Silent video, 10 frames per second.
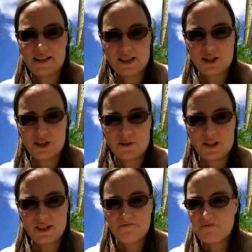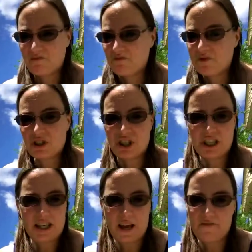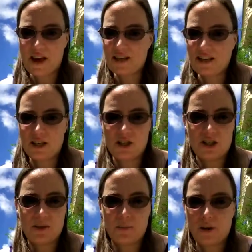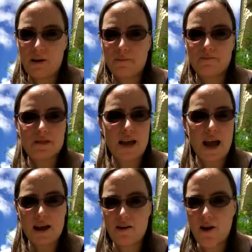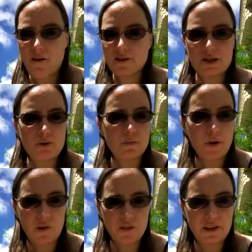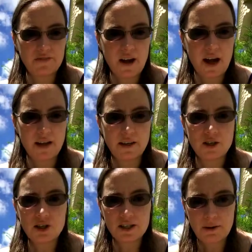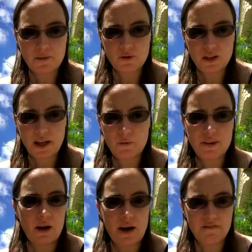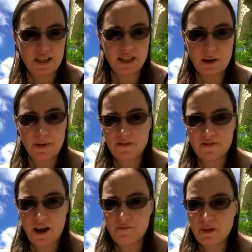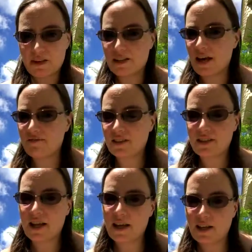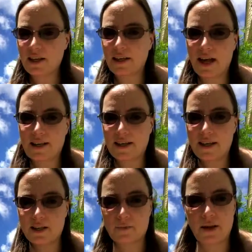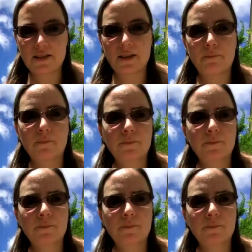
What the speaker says: that she used it, she didn't have any itching problems at all, and she was perfectly fine, and she slept through the night without having to get up every 5 minutes and having to take like an anti-itch medicine.